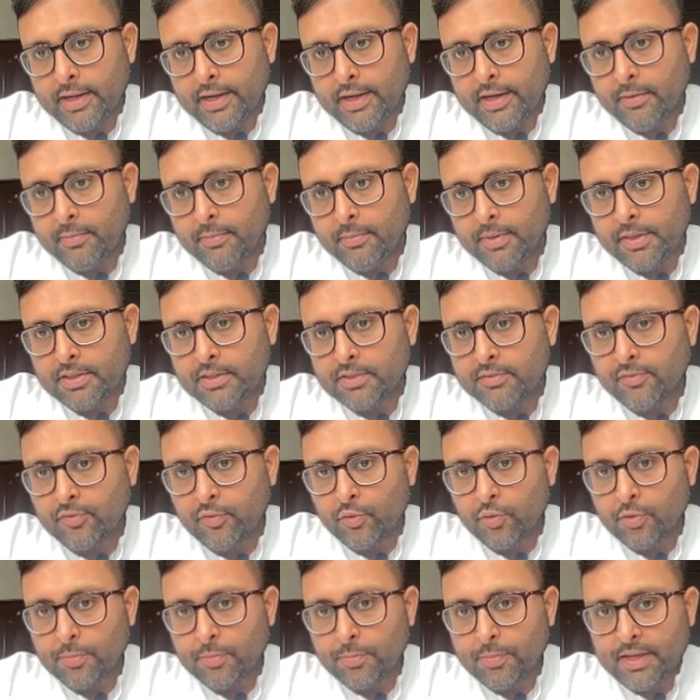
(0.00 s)
10 plus
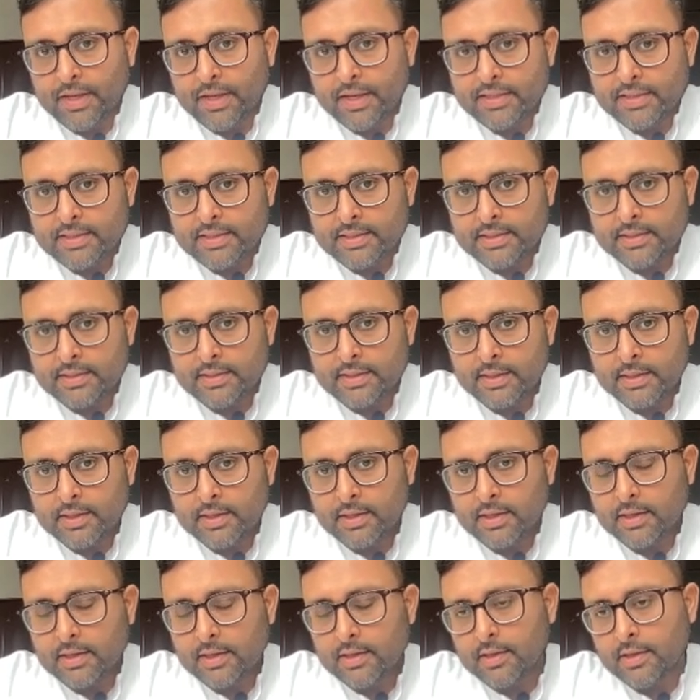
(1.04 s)
4 PS
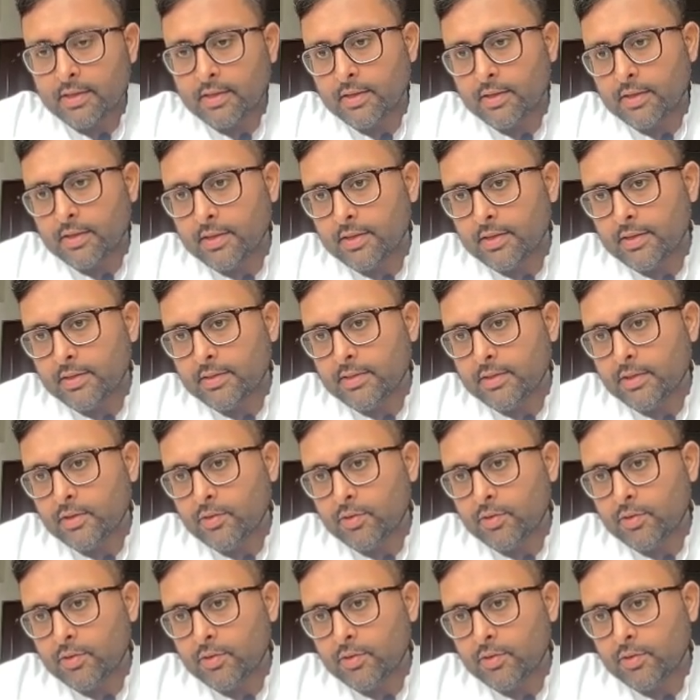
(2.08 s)
is